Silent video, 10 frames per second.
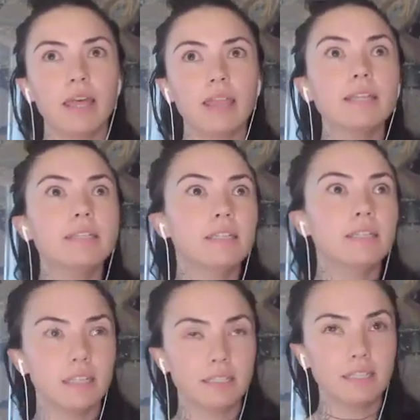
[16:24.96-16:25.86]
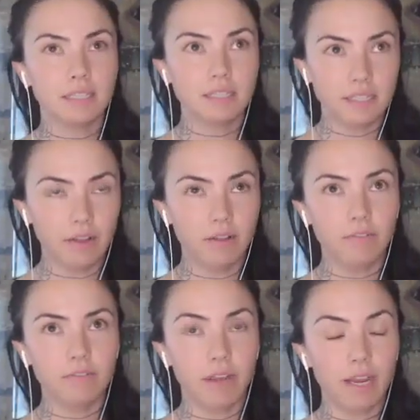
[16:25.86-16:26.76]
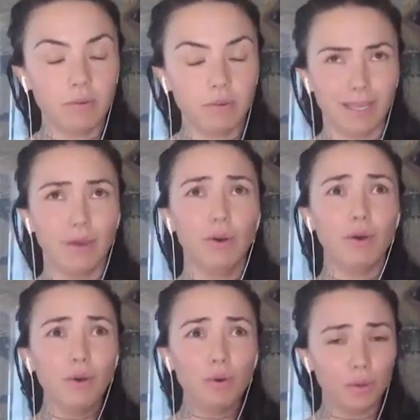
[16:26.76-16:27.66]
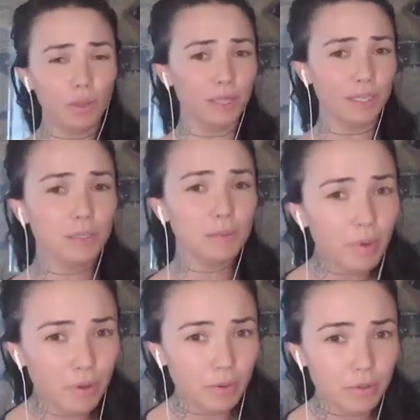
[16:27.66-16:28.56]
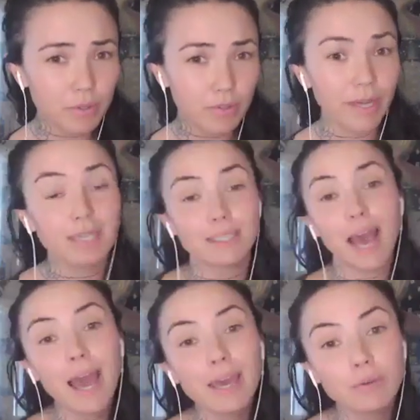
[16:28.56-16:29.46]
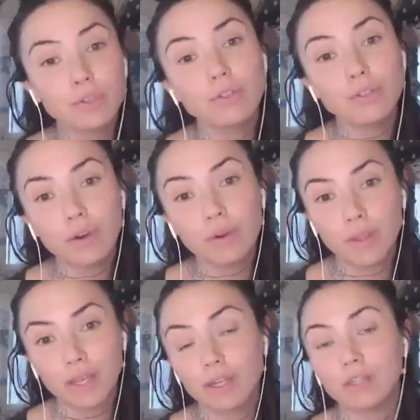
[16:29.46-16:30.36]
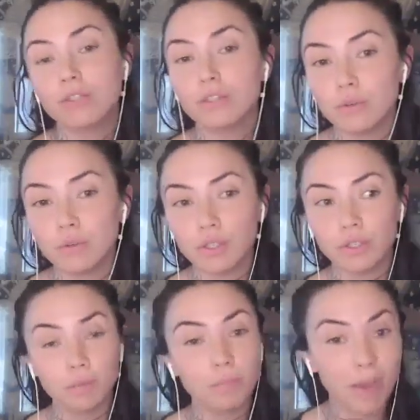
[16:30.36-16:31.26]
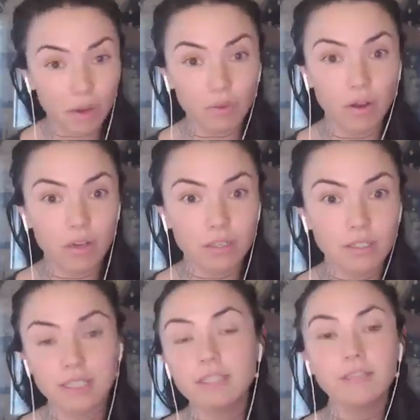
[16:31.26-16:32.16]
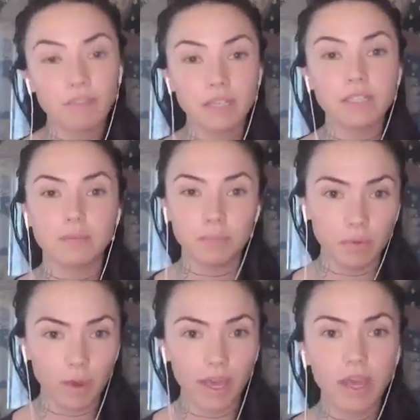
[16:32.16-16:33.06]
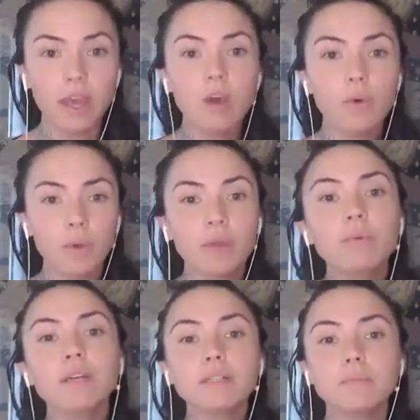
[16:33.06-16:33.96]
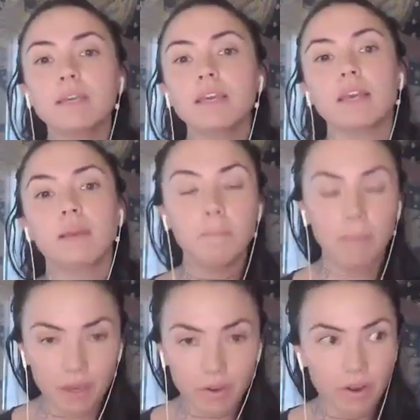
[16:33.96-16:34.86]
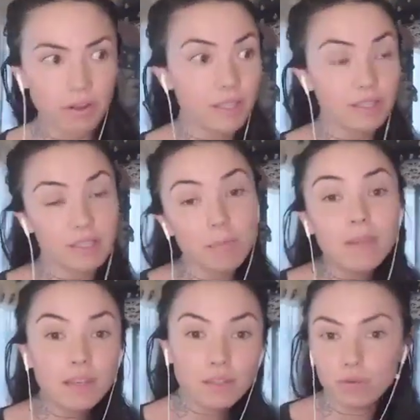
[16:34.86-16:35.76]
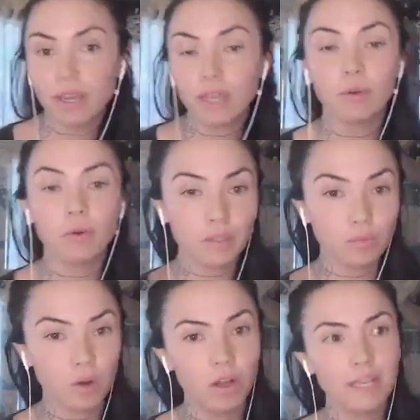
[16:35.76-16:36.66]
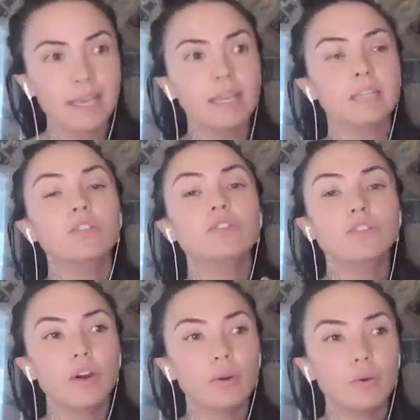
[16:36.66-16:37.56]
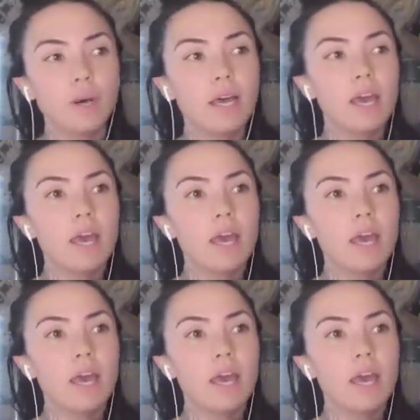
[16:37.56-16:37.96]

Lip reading: that's intense in itself, right? I was like, holy smokes, right? Because I was so then attuned to make wrongs. This is a very simple way. When we are speaking and make wrongs, something is right or it's wrong. It is so